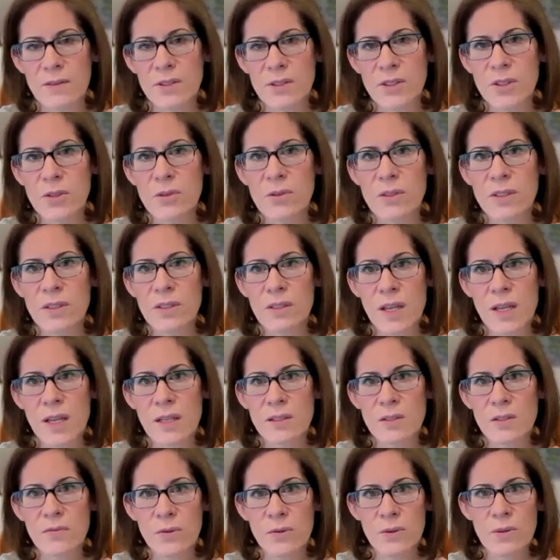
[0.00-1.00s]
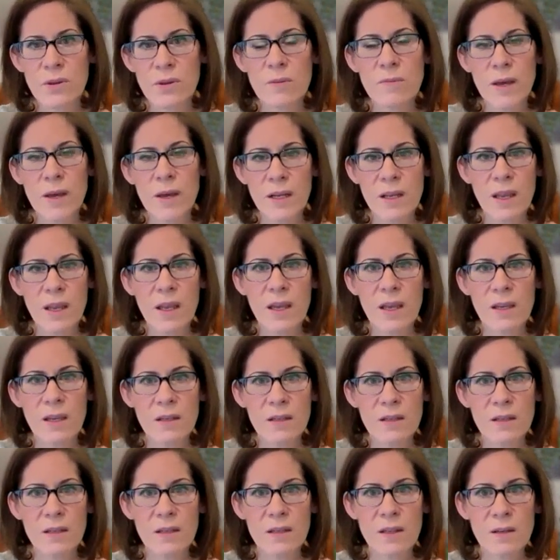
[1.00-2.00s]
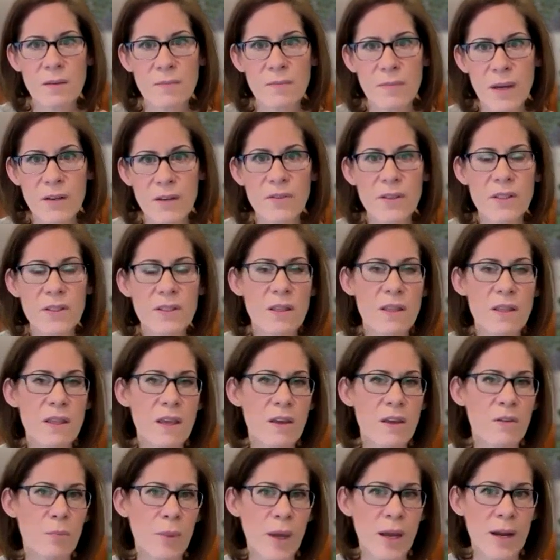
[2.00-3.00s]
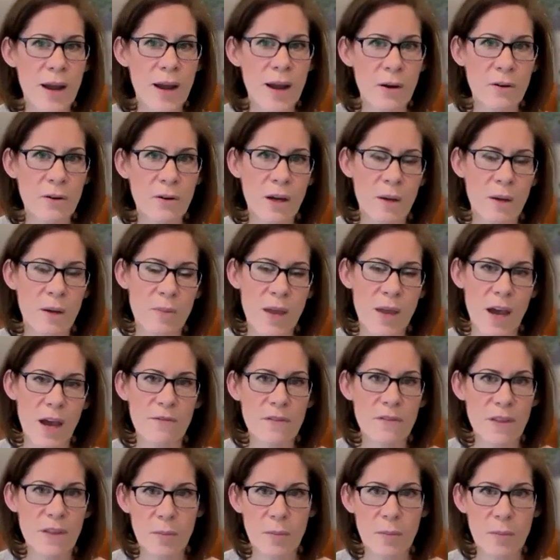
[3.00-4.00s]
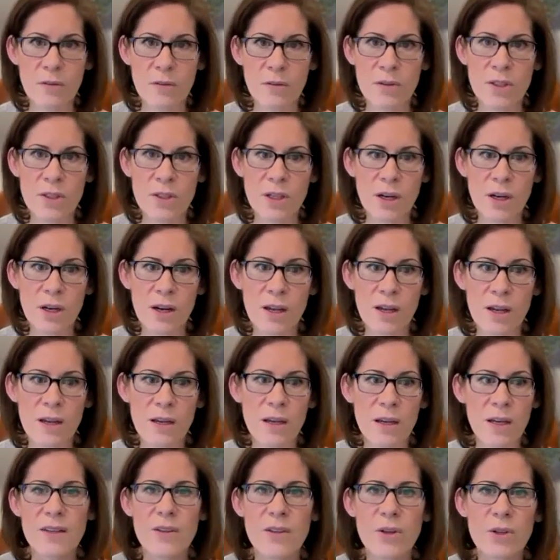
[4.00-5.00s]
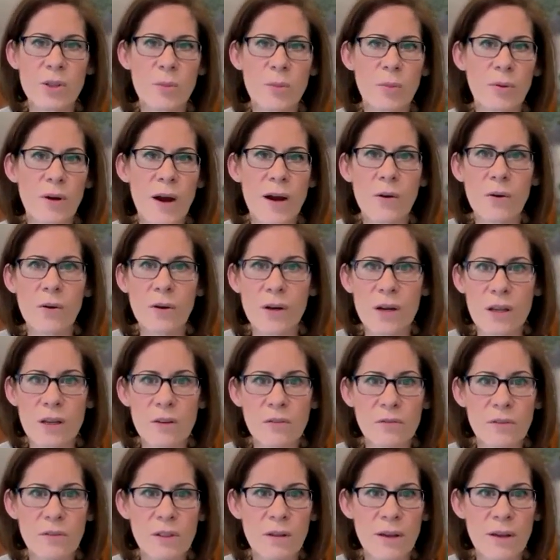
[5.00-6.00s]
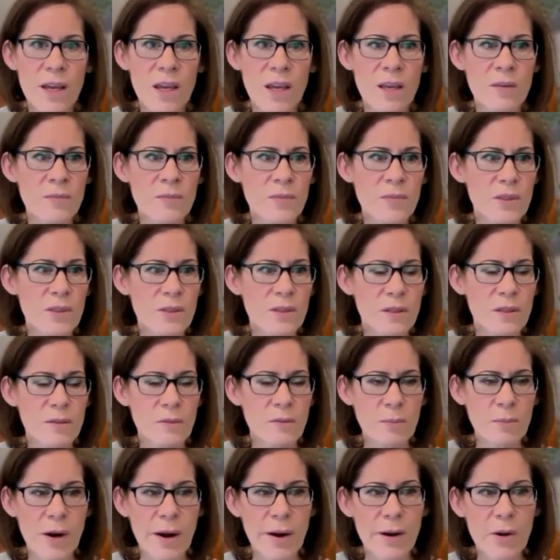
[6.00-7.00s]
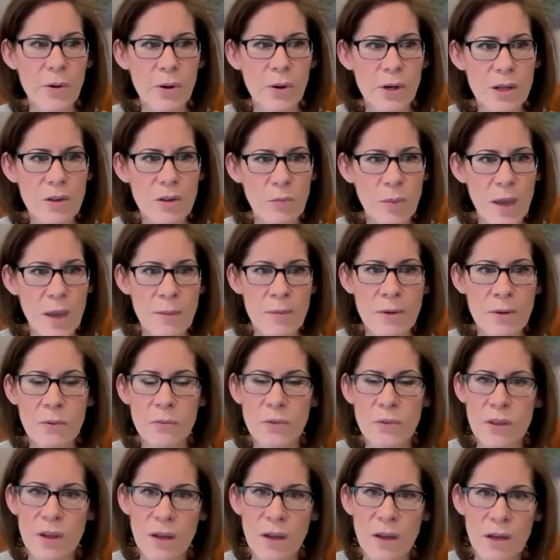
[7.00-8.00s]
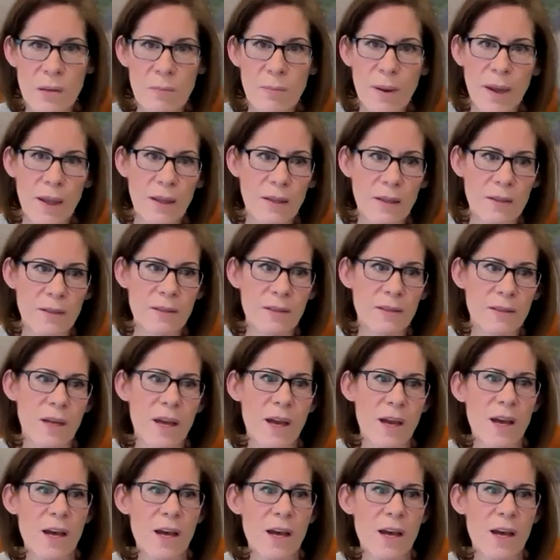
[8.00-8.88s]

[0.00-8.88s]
to the states for their Medicaid benefits that they have paid out on behalf of that beneficiary. There's a priority of claims, priority of payment with any balance,